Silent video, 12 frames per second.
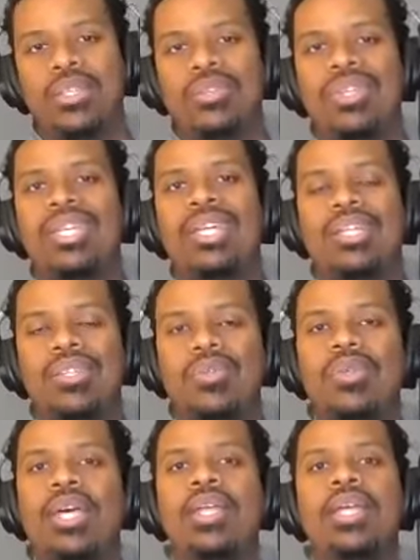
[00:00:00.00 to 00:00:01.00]
You cannot do
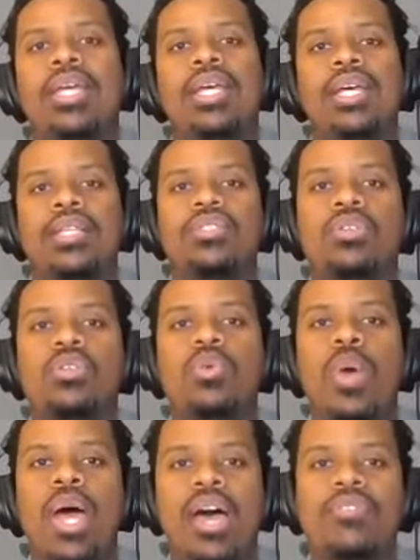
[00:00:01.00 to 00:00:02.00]
that. And so you
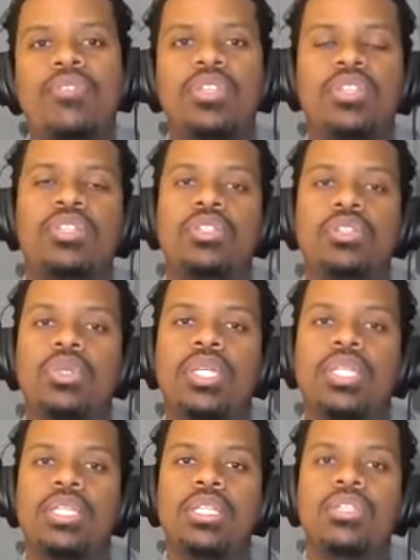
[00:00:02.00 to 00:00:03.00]
have to ensure
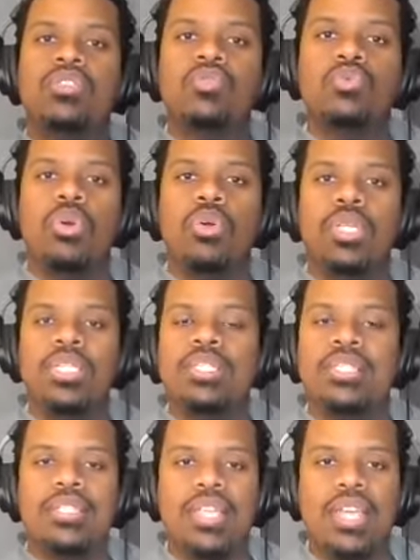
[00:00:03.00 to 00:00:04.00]
that this role is
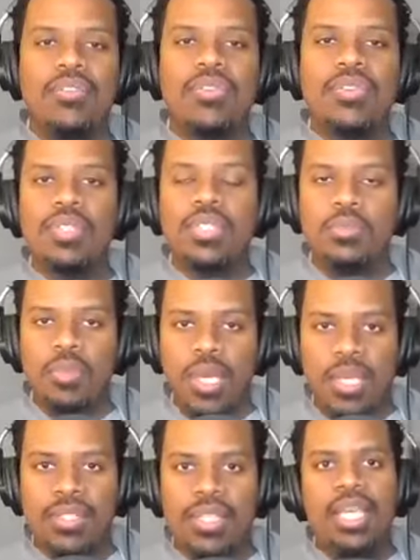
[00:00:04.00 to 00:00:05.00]
a safe
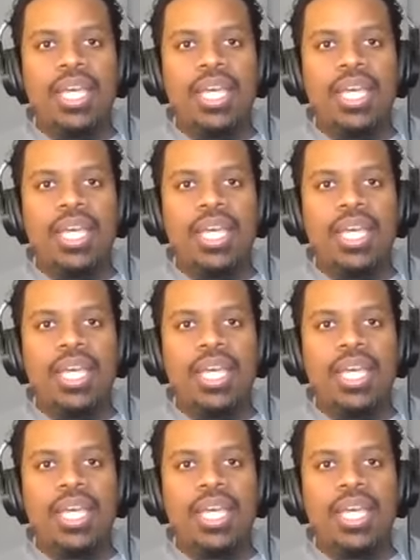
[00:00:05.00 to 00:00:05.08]
space.